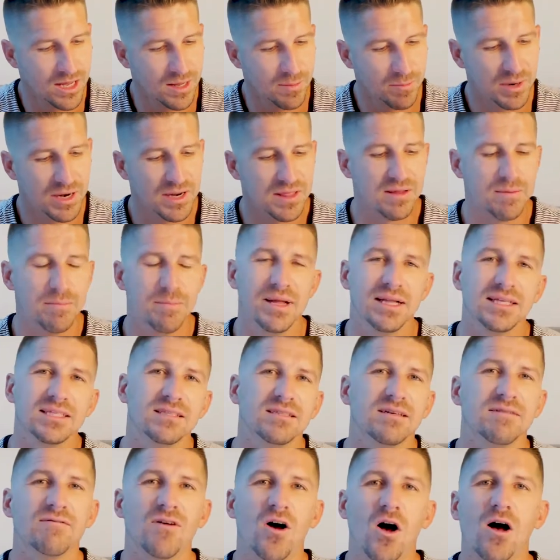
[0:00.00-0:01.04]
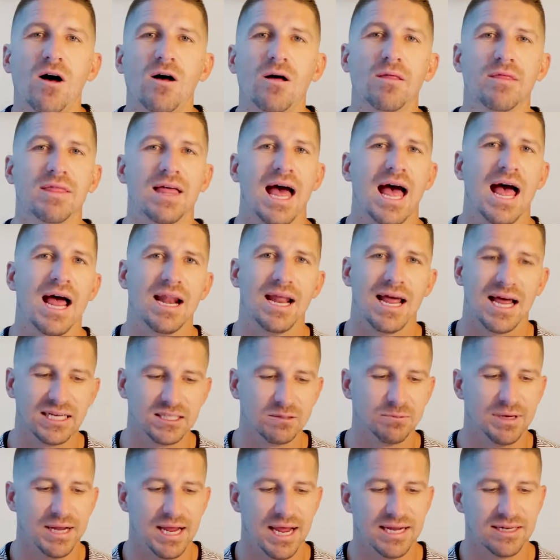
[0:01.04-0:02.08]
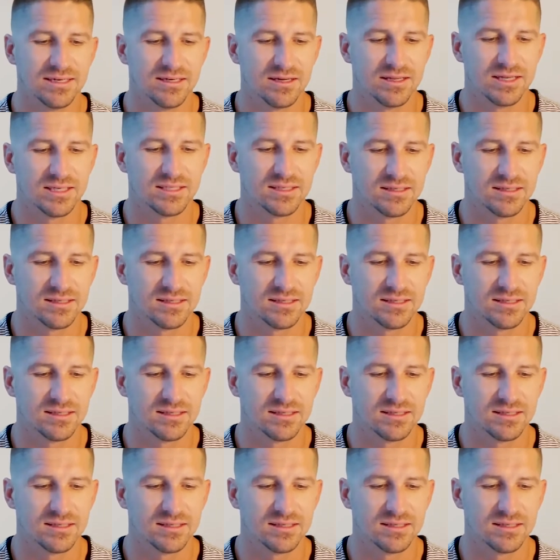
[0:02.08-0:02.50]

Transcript: But in the midst of all that, as we enter this